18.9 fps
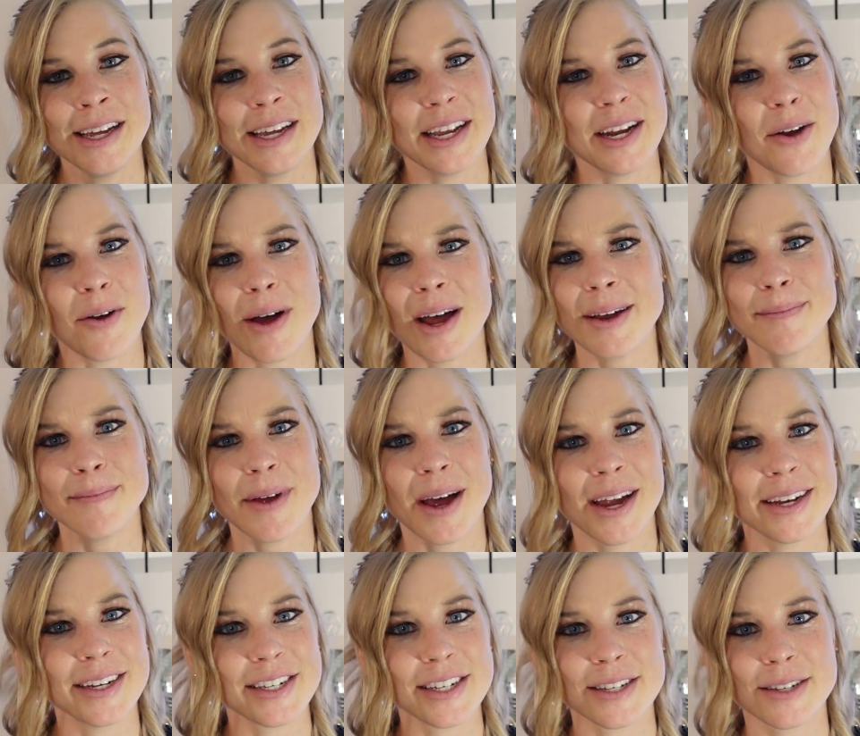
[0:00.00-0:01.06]
you know, I'm,
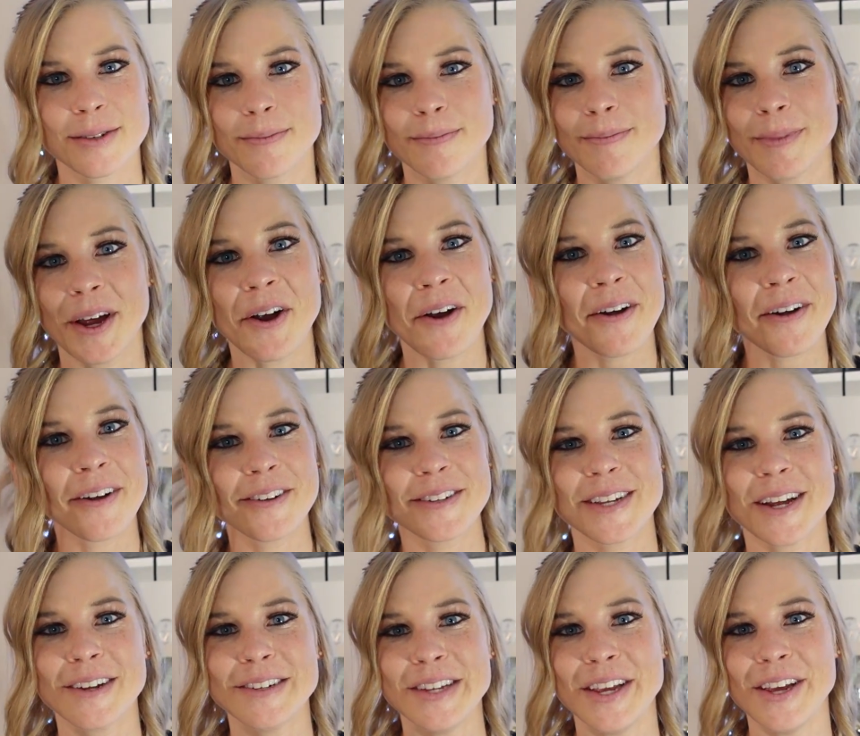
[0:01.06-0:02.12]
I just, my heart goes
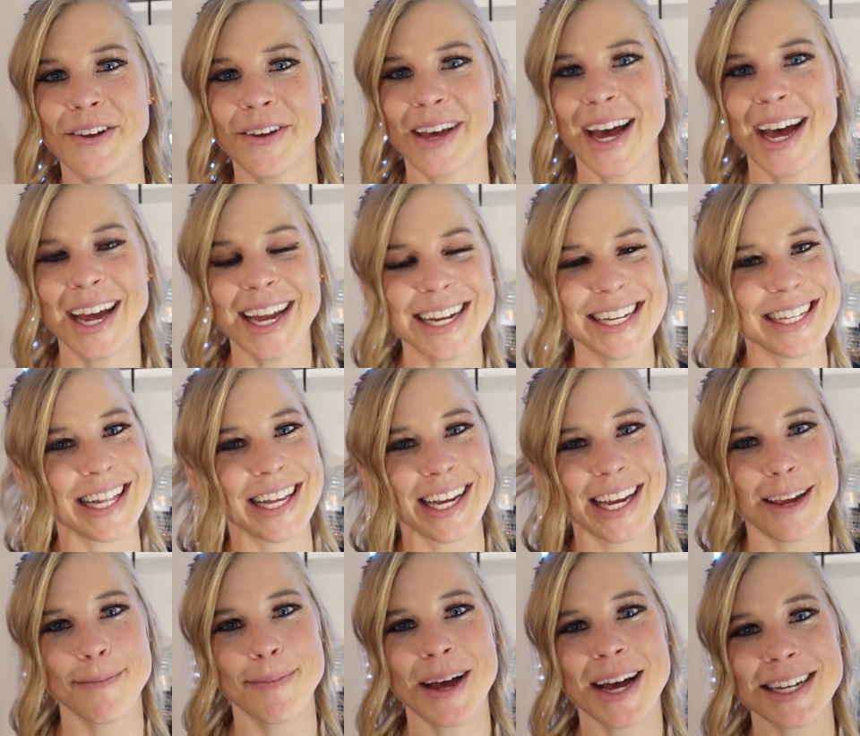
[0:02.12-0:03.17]
out to you guys that
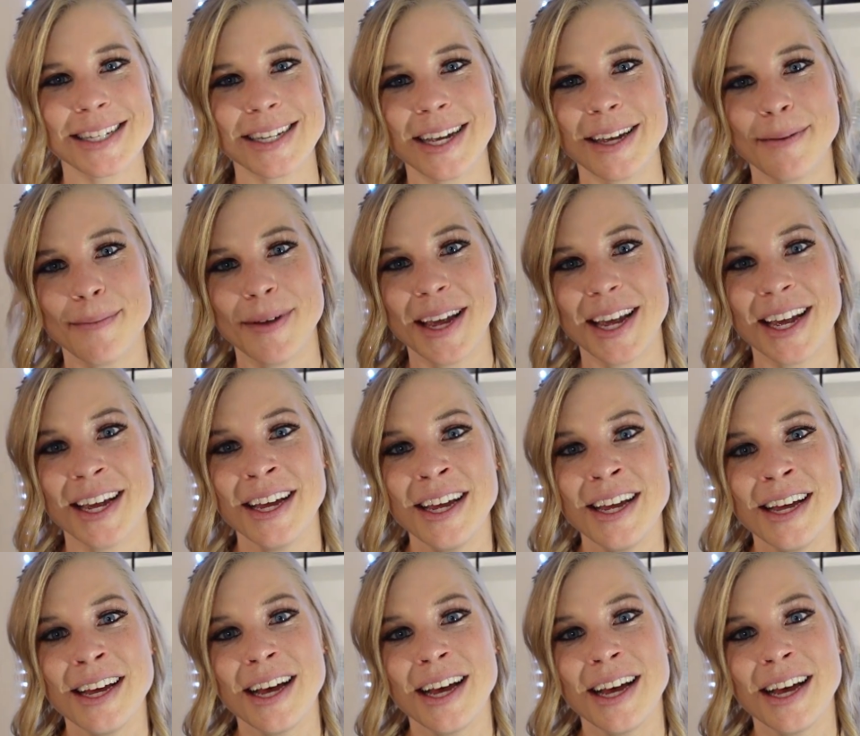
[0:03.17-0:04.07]
keep asking me,